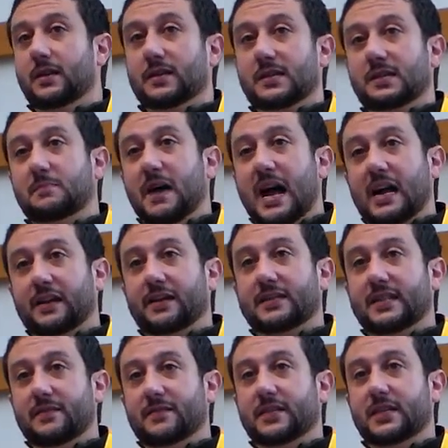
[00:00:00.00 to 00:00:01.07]
this is back in the
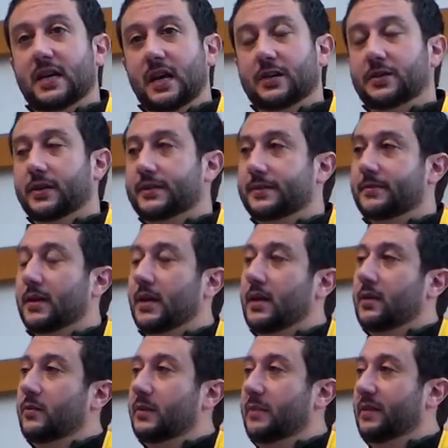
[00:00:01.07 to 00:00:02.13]
1700s,
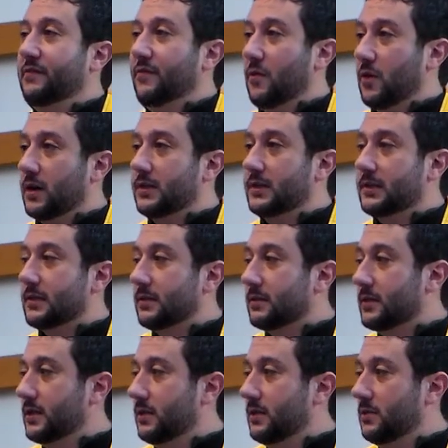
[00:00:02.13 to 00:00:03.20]
would be
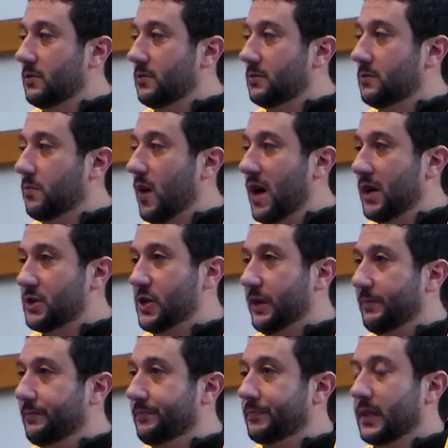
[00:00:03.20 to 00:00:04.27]
forced to wash
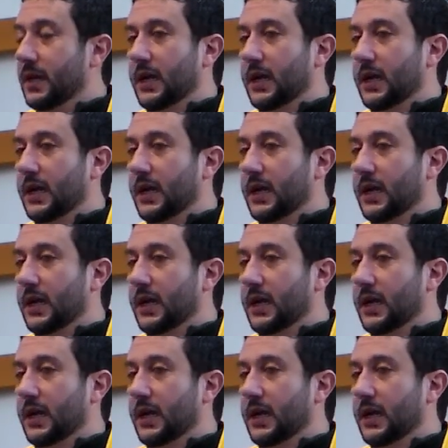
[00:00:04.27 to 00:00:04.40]
him.